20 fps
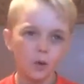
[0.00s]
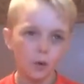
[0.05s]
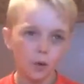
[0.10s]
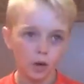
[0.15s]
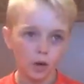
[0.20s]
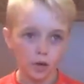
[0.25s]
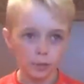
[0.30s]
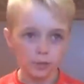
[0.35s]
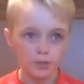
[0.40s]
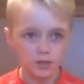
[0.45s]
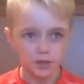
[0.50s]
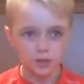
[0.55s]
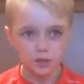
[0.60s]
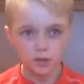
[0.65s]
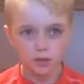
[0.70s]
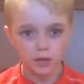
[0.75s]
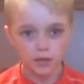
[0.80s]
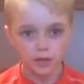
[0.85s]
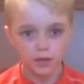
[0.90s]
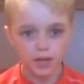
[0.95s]
while I'm in school
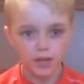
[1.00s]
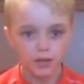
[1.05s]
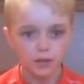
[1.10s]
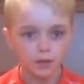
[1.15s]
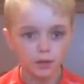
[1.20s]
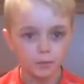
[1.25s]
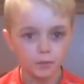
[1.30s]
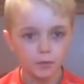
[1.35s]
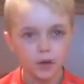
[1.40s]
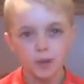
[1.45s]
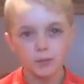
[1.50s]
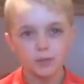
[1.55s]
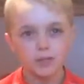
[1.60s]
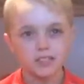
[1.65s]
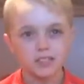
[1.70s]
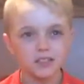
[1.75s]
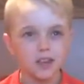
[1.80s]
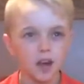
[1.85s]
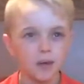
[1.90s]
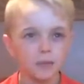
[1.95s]
I'm going to end up probably
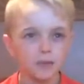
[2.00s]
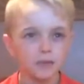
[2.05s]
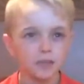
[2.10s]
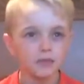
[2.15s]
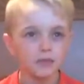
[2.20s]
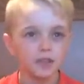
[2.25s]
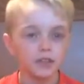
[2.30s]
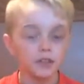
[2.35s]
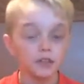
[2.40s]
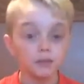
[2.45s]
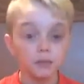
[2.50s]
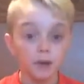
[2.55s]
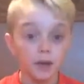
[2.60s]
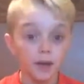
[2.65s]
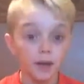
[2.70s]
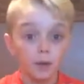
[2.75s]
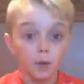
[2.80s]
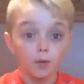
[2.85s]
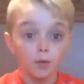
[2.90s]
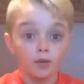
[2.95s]
stopping the videos, but
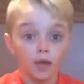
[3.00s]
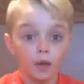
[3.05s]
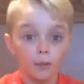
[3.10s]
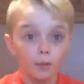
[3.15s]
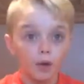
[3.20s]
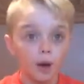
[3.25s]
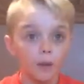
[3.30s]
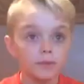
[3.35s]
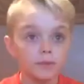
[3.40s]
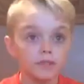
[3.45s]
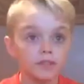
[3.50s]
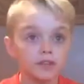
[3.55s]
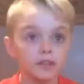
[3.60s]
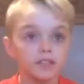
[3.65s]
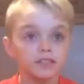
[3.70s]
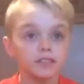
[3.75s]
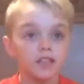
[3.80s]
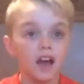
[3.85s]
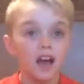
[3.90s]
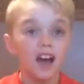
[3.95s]
I won't, I promise
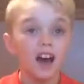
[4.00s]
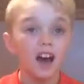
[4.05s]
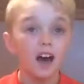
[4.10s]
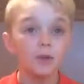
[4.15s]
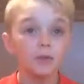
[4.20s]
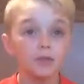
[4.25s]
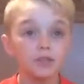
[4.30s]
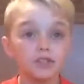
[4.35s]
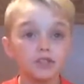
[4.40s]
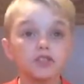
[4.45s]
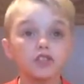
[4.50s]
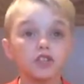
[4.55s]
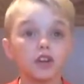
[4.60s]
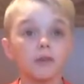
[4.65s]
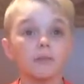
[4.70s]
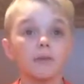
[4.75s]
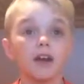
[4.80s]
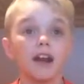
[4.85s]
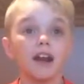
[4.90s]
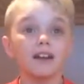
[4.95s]
guys. I will
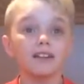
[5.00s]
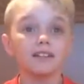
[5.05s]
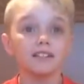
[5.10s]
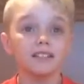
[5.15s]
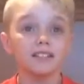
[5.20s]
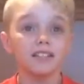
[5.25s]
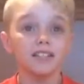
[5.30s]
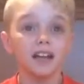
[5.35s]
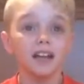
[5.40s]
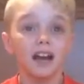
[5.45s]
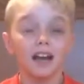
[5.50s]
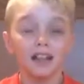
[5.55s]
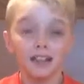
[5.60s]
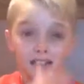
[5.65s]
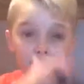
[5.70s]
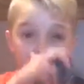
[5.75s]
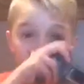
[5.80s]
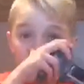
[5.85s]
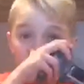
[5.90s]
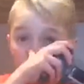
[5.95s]
try my hardest to at
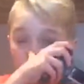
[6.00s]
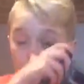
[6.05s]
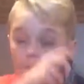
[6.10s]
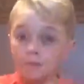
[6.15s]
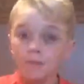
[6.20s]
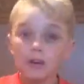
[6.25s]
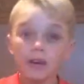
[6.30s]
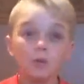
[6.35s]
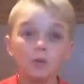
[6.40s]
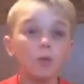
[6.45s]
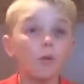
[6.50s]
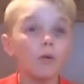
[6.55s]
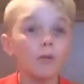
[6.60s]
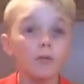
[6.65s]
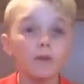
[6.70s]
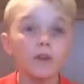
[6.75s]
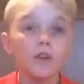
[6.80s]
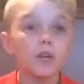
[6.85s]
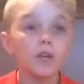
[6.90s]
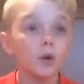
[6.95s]
least make one
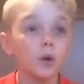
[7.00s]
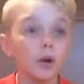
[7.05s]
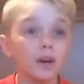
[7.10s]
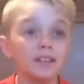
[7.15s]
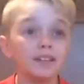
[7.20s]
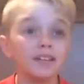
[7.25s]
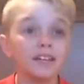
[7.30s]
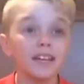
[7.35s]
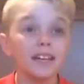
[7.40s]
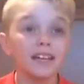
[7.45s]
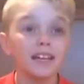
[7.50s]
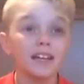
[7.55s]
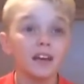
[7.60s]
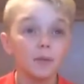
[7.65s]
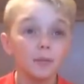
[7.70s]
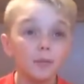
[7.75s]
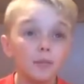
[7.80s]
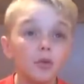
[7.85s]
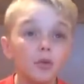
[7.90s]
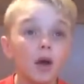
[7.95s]
video a day.
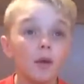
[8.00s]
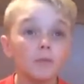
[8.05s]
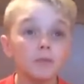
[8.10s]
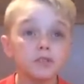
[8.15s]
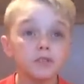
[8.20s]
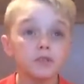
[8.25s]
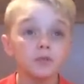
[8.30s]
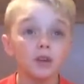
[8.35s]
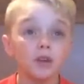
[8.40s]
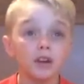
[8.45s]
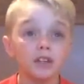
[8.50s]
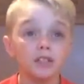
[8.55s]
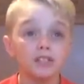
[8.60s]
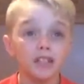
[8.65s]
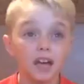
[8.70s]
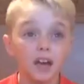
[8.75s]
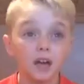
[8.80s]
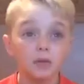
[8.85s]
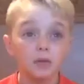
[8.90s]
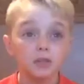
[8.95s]
I promise you guys
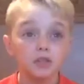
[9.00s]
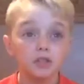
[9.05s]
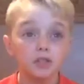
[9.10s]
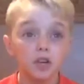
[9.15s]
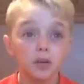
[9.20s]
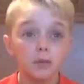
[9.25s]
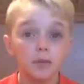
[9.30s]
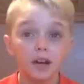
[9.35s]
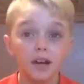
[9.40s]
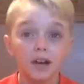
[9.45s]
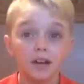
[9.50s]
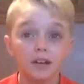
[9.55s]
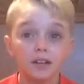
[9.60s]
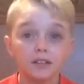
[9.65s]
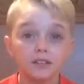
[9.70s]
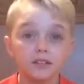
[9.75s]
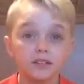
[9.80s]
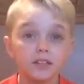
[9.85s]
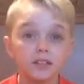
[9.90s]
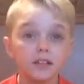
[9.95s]
that I will try my
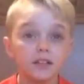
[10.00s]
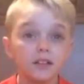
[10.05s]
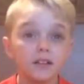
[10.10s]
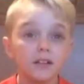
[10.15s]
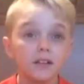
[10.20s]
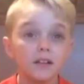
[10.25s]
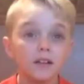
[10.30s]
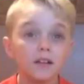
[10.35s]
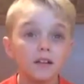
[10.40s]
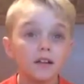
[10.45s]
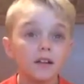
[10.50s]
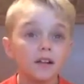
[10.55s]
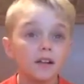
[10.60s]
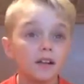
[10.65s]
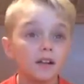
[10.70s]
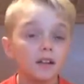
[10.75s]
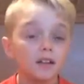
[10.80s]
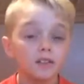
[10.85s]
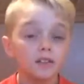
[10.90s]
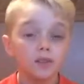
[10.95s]
hardest.
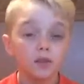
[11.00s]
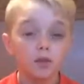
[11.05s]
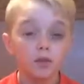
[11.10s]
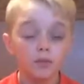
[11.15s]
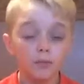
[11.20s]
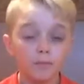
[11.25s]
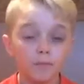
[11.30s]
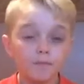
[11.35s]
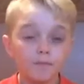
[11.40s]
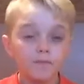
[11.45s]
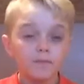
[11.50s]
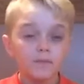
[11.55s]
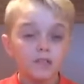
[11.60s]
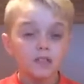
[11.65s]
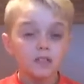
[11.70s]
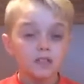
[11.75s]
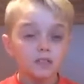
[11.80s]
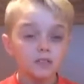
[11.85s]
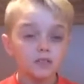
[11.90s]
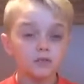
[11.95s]
So
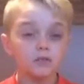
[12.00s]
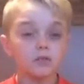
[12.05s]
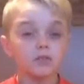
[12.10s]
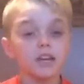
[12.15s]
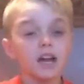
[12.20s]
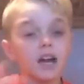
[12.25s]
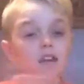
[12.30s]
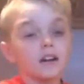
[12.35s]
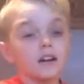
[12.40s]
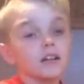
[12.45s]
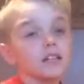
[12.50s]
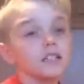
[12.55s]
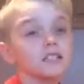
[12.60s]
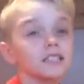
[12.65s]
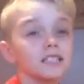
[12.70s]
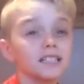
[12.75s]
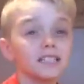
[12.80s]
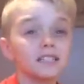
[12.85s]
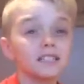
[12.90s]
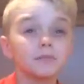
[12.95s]
so yeah guys,
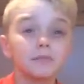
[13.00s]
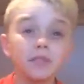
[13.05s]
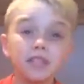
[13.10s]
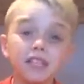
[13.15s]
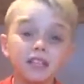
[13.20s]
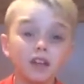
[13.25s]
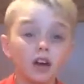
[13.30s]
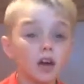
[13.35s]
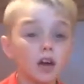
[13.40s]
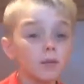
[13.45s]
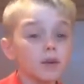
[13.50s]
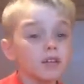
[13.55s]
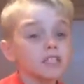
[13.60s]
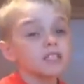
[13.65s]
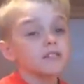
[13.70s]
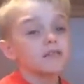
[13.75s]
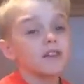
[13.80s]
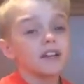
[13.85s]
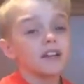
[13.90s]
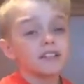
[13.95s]
it's me, I'm
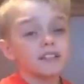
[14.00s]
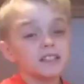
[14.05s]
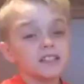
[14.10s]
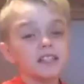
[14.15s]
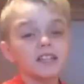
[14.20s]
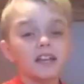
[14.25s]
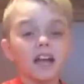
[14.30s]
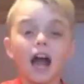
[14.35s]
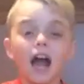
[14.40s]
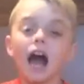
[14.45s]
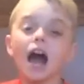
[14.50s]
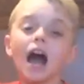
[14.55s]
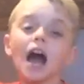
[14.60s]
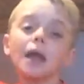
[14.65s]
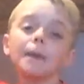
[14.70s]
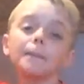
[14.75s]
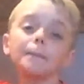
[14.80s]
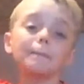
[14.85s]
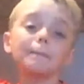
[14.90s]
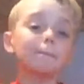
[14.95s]
Magic Fantasy
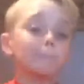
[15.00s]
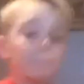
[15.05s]
and